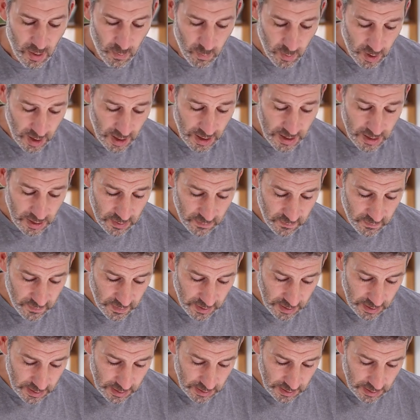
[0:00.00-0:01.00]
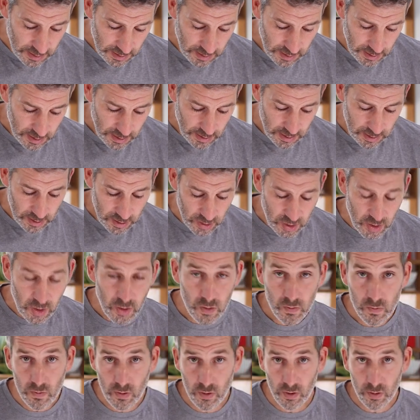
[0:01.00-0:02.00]
Well, I could fit
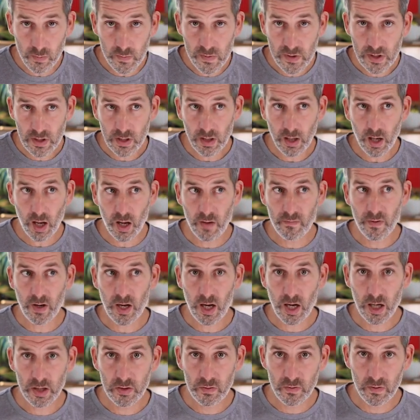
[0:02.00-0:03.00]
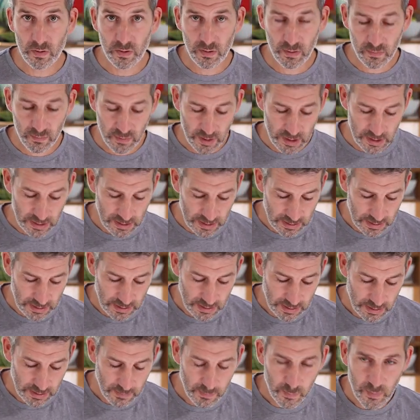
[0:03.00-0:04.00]
two groups of 100 threes
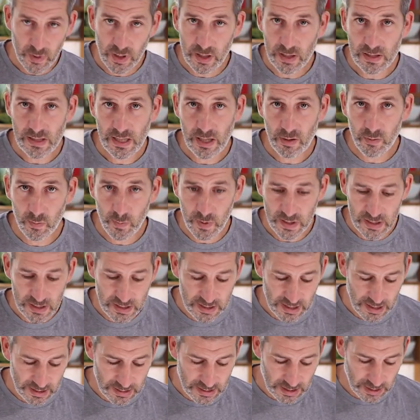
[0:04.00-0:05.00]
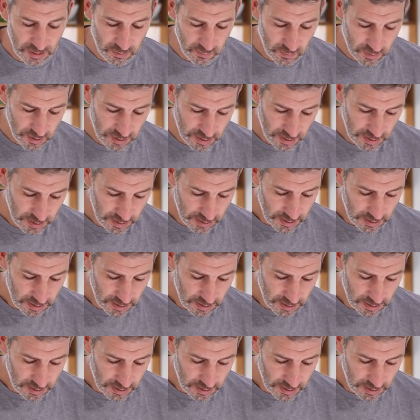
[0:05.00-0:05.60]
because that would be 600